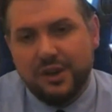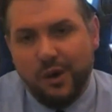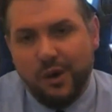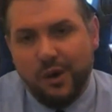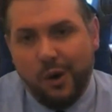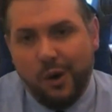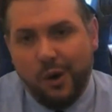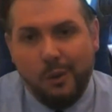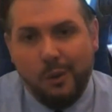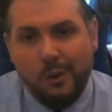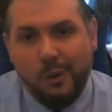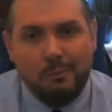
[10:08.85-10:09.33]

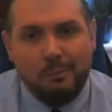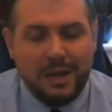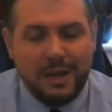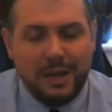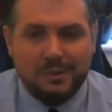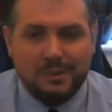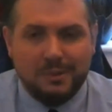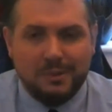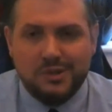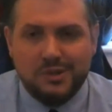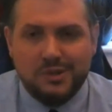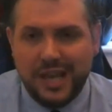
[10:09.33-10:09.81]
or
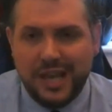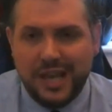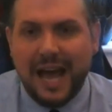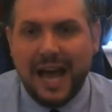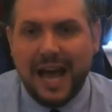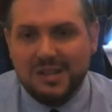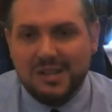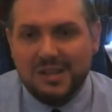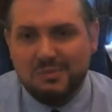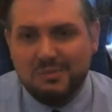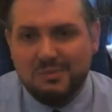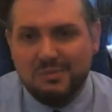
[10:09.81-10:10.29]
people's
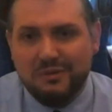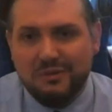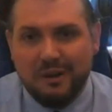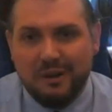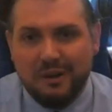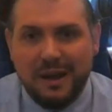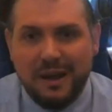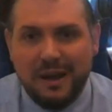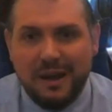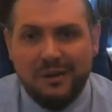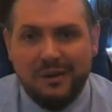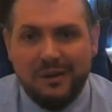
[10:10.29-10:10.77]
cats
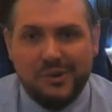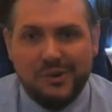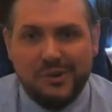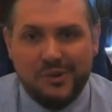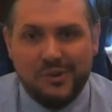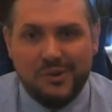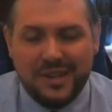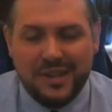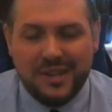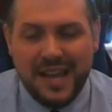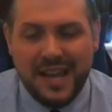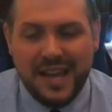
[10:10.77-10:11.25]
moving about
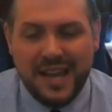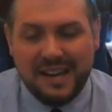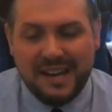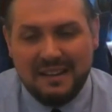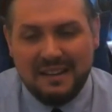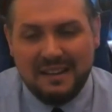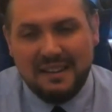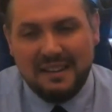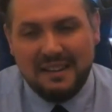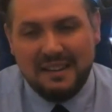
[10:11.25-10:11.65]
through the day.